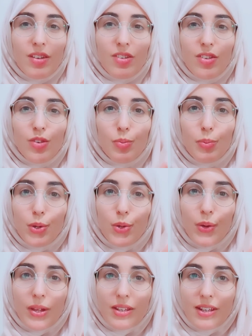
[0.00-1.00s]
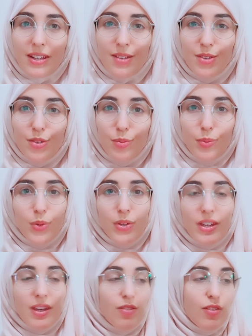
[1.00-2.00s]
so there's Boo and then there's a
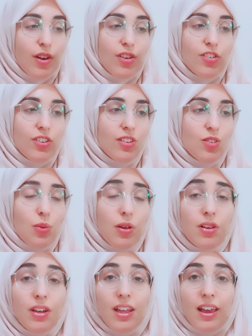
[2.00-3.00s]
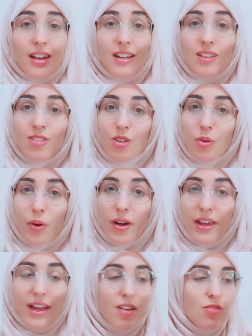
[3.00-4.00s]
spooky version as well. And these are
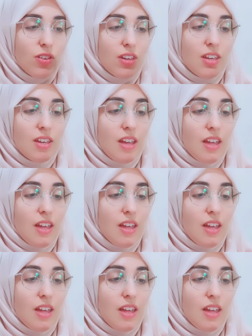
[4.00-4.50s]
quite heavy.